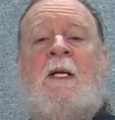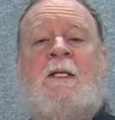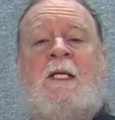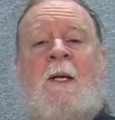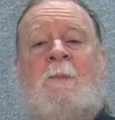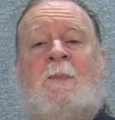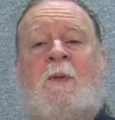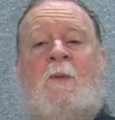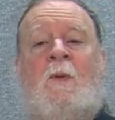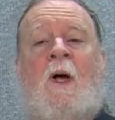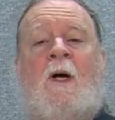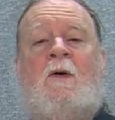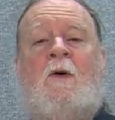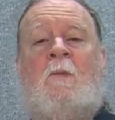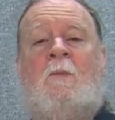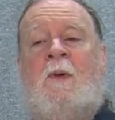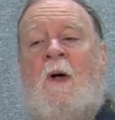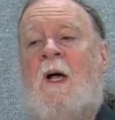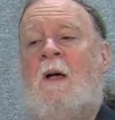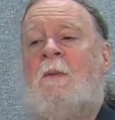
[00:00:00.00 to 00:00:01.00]
that Barack
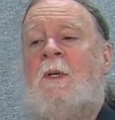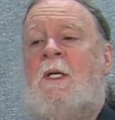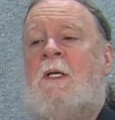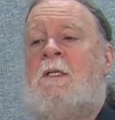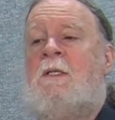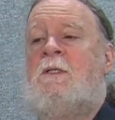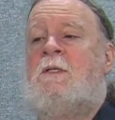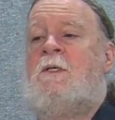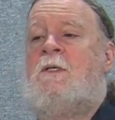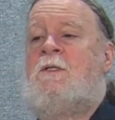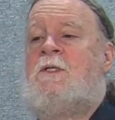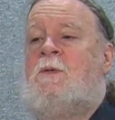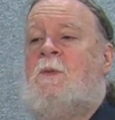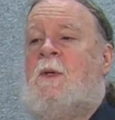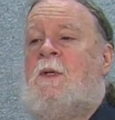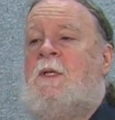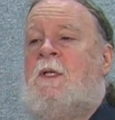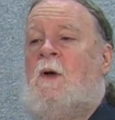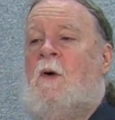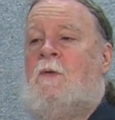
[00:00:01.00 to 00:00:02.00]
Obama
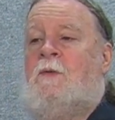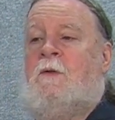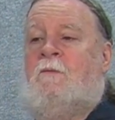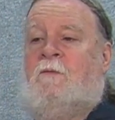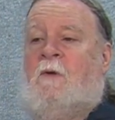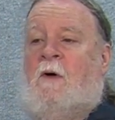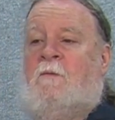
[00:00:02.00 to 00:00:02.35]
swear the oath of